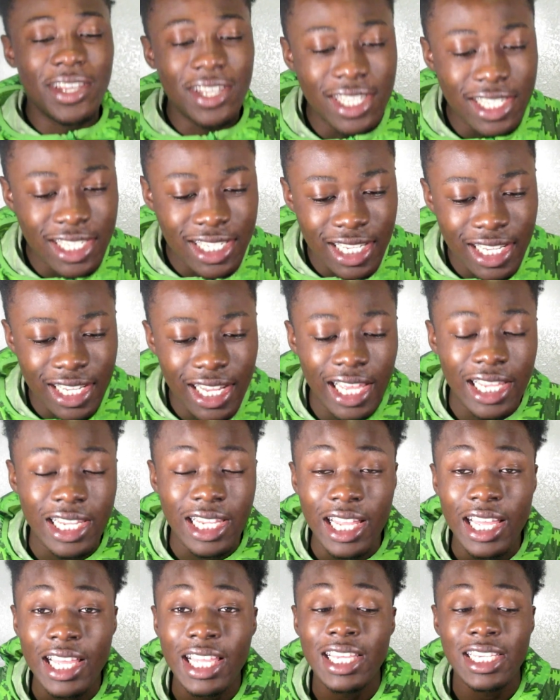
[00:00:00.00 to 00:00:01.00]
He said they
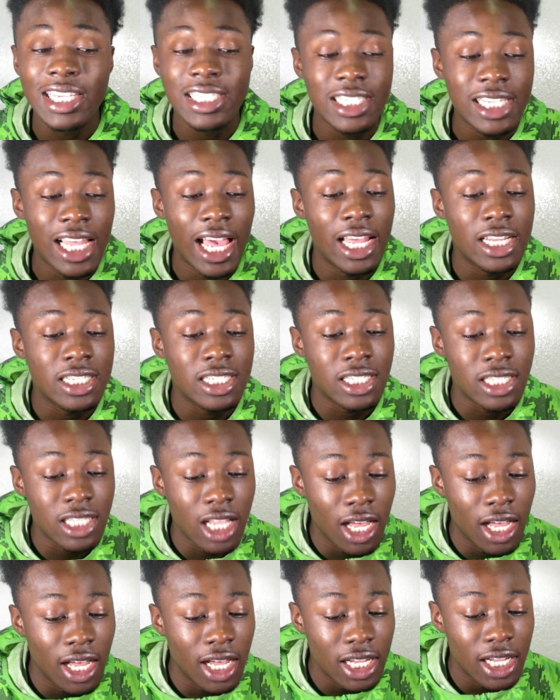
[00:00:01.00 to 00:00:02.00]
looking at a
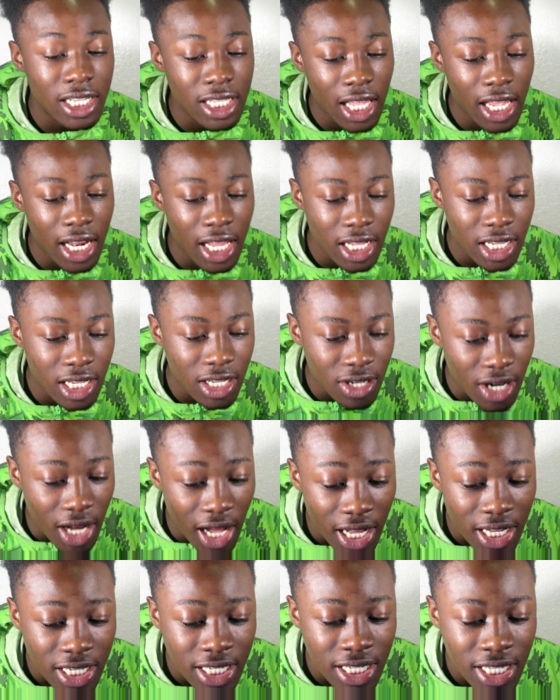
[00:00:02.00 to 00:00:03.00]
star. Got it
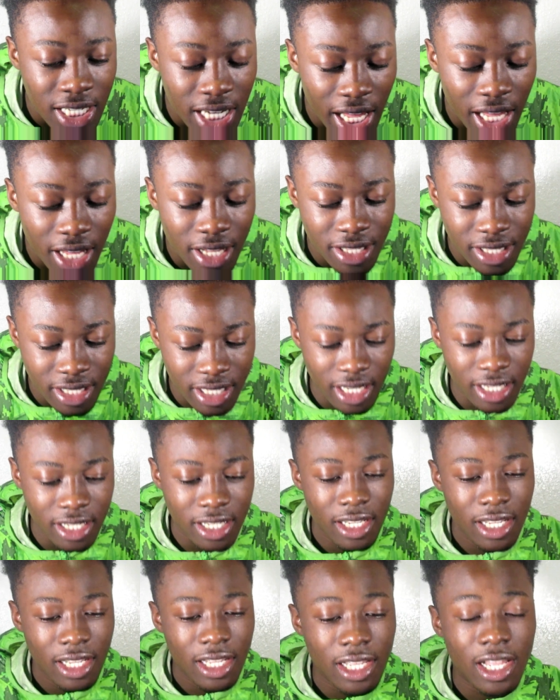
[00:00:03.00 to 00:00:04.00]
grande.
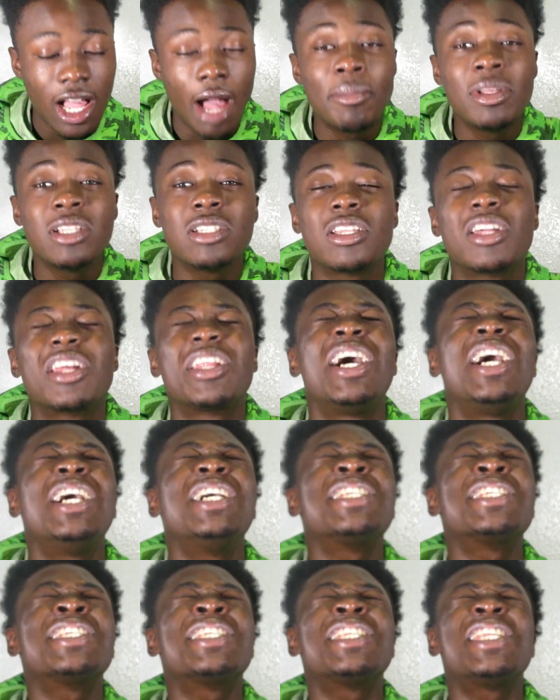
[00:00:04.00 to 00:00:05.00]
Coming
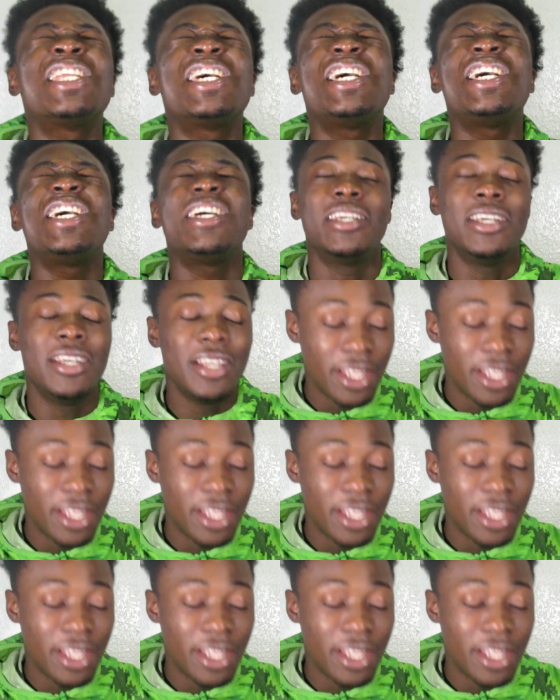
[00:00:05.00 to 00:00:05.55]
grande.